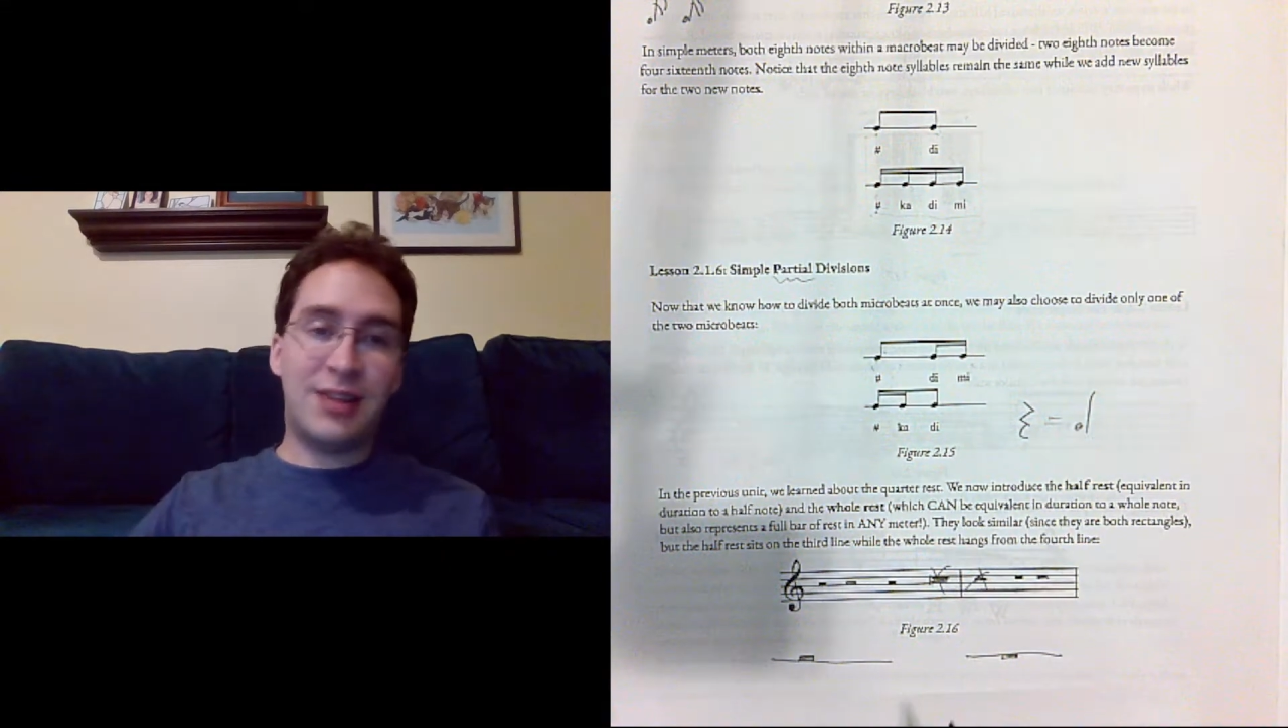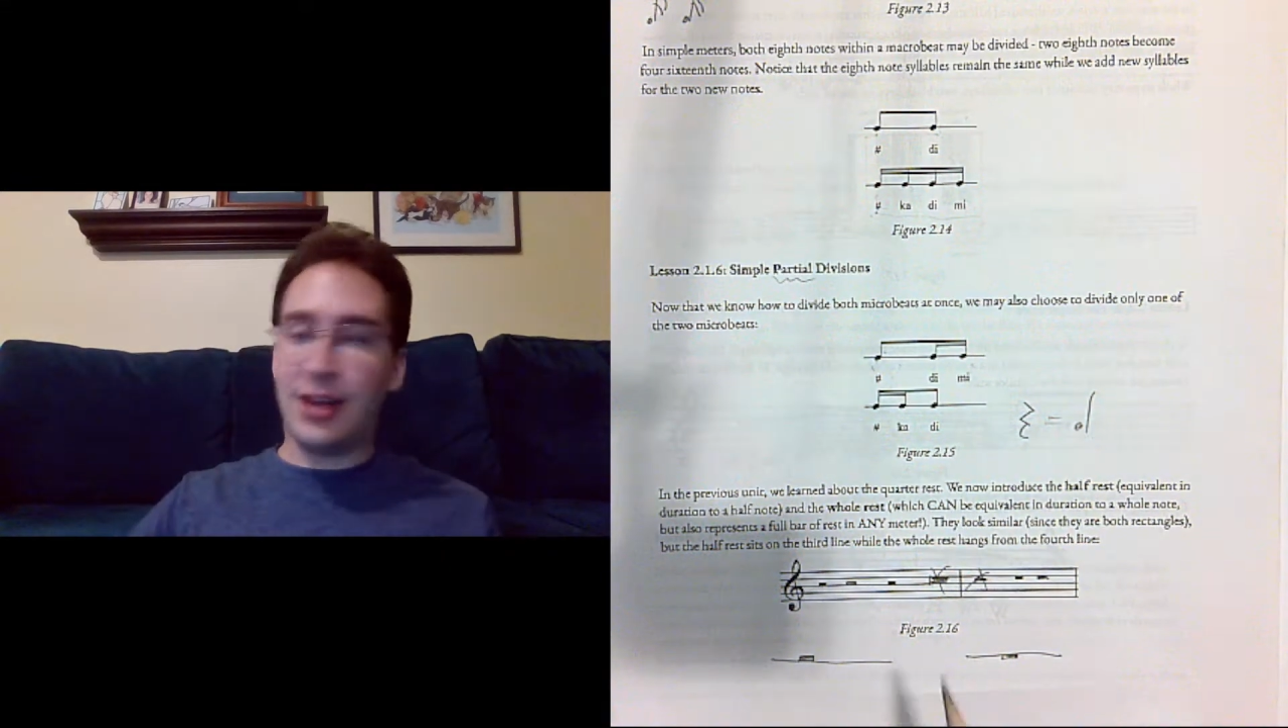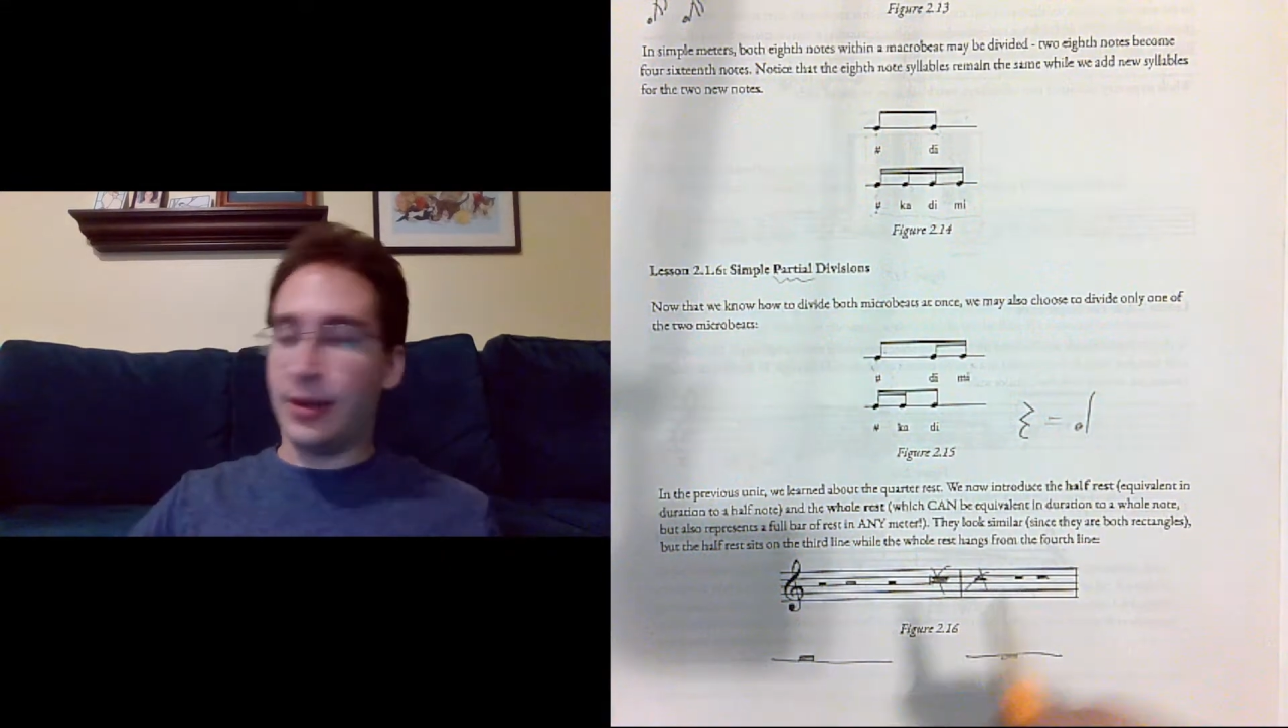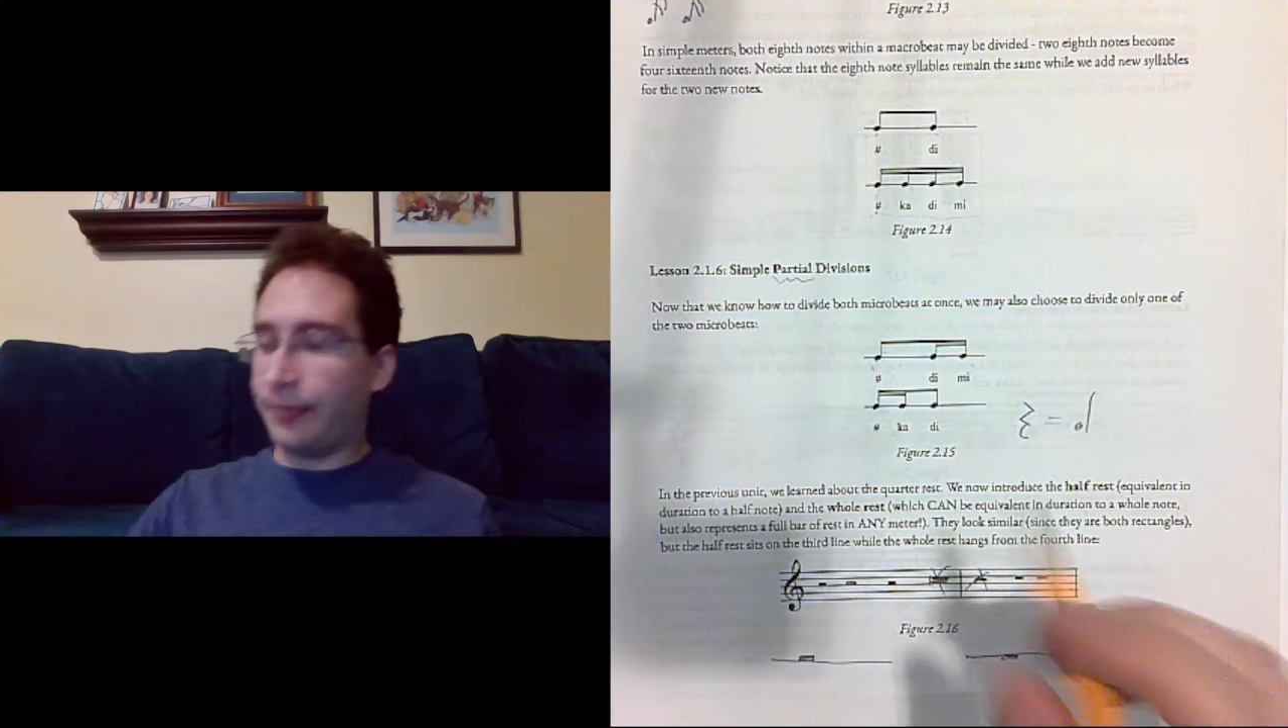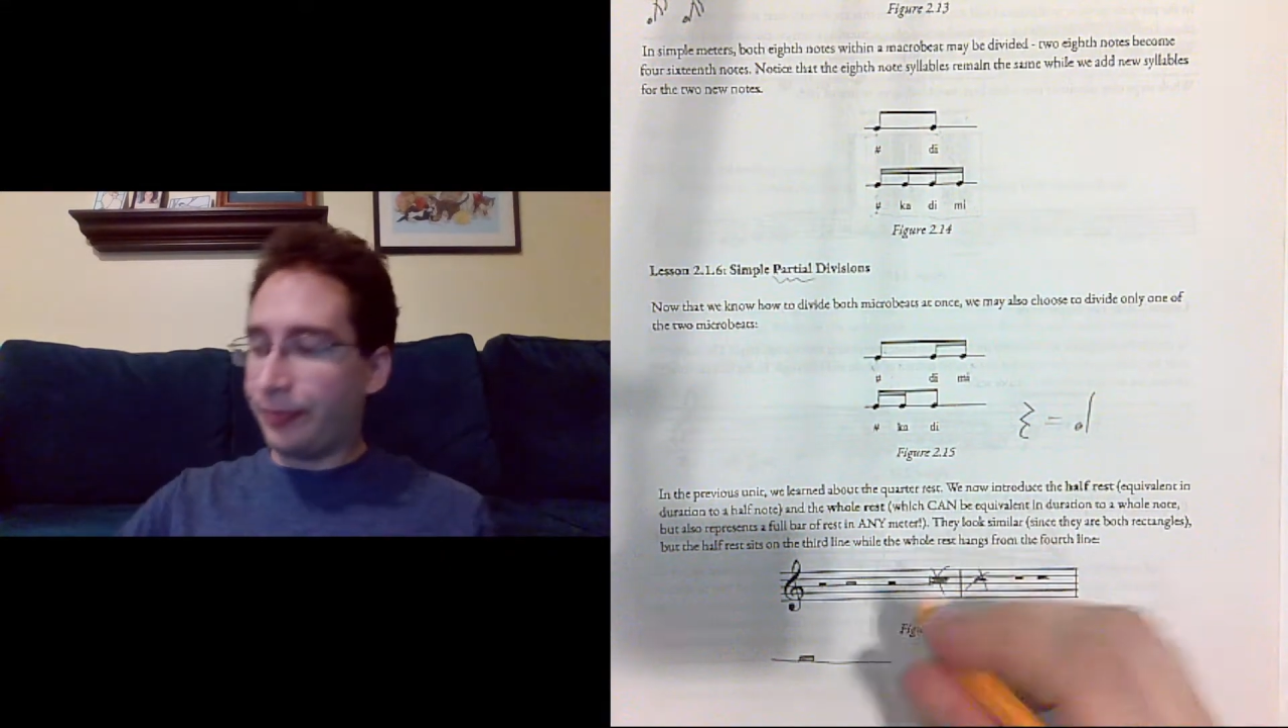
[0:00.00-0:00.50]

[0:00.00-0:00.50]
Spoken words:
thing,